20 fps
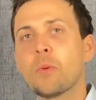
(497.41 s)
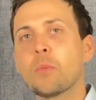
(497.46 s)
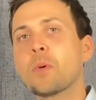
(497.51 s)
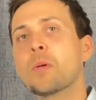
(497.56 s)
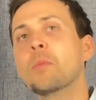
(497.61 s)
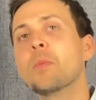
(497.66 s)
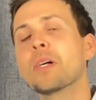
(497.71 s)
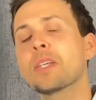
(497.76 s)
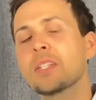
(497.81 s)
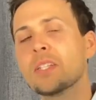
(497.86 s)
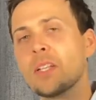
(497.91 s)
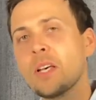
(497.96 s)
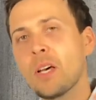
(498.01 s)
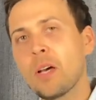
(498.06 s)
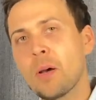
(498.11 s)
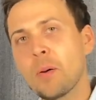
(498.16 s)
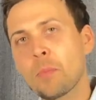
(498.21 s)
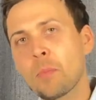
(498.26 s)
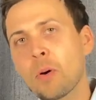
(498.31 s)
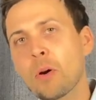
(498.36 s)
We must
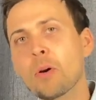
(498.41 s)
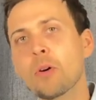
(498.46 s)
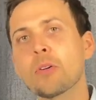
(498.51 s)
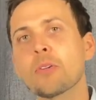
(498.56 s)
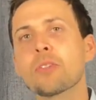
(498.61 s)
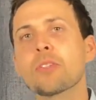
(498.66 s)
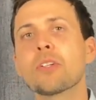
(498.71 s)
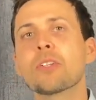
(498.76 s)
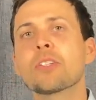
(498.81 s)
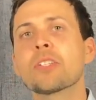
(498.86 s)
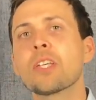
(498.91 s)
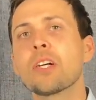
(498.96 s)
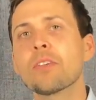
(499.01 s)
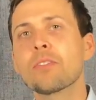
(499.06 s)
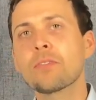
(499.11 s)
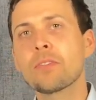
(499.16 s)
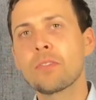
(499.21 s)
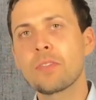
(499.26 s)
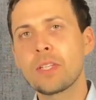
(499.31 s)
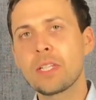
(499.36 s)
purge
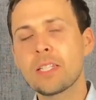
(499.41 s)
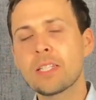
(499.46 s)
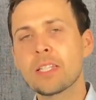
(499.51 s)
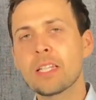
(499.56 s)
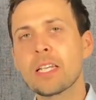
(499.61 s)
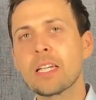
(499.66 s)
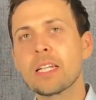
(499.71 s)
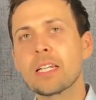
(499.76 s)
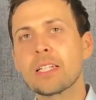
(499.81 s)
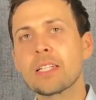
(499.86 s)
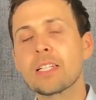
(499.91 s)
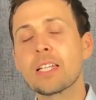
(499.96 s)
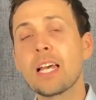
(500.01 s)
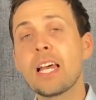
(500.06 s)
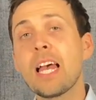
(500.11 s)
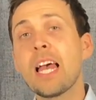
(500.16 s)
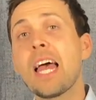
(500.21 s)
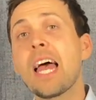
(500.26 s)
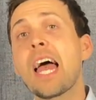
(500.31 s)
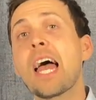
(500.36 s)
ourselves of these things,
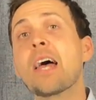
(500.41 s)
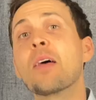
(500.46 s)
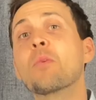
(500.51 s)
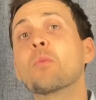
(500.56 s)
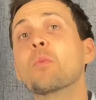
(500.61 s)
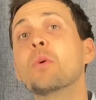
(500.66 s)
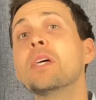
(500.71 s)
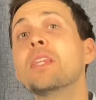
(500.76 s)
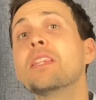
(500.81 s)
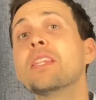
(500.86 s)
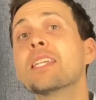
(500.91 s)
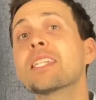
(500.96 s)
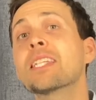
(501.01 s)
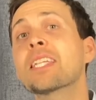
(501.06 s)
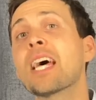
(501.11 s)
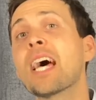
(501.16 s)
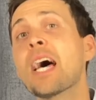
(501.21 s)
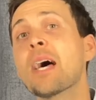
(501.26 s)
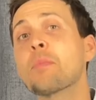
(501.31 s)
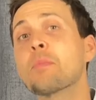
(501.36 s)
and when
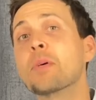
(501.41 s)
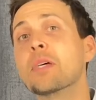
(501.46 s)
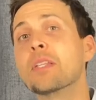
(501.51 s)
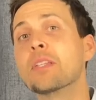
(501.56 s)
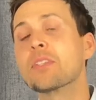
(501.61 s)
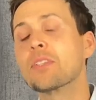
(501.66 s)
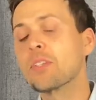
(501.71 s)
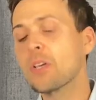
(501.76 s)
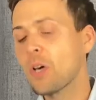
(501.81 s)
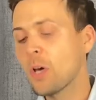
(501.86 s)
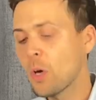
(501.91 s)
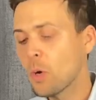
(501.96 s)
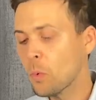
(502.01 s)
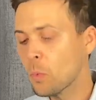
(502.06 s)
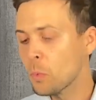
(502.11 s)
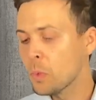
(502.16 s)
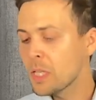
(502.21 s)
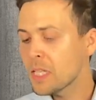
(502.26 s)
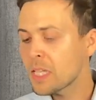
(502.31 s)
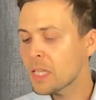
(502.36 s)
this happens,
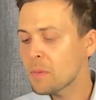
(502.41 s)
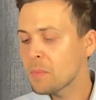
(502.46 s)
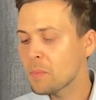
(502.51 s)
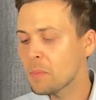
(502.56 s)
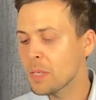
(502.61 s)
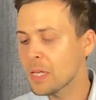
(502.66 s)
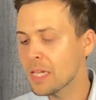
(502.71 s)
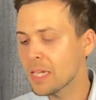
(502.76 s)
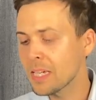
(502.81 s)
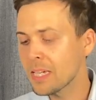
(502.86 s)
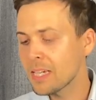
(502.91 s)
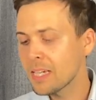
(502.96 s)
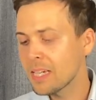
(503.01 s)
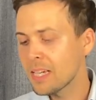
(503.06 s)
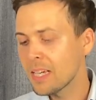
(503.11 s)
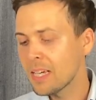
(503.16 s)
we can be